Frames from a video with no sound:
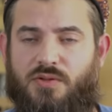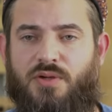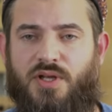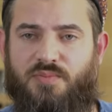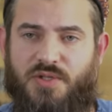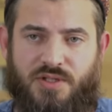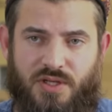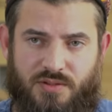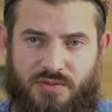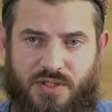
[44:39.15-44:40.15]
to help each
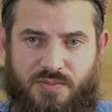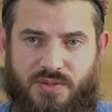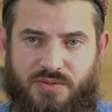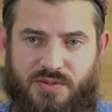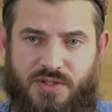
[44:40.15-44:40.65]
other somehow.